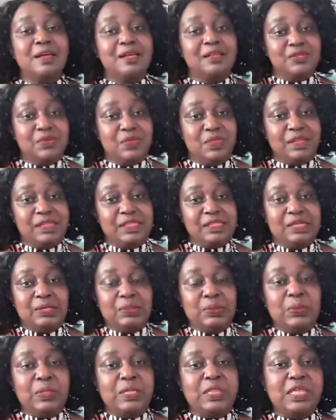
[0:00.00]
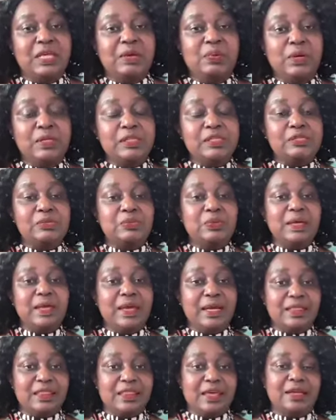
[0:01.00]
So that's the good thing once you
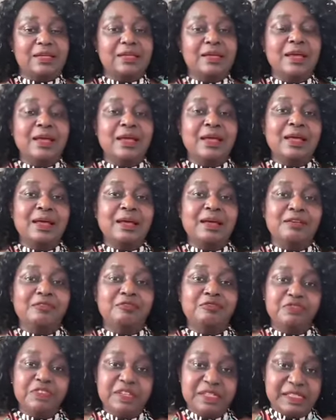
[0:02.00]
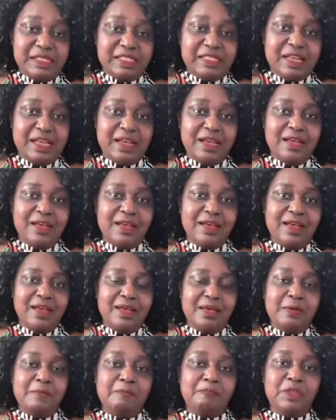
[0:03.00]
get that visa
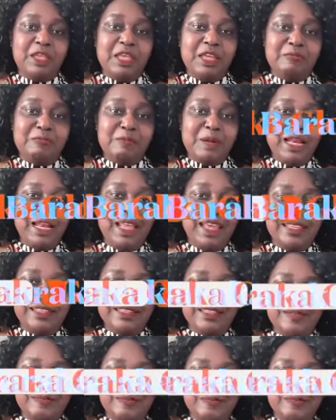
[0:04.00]
in place.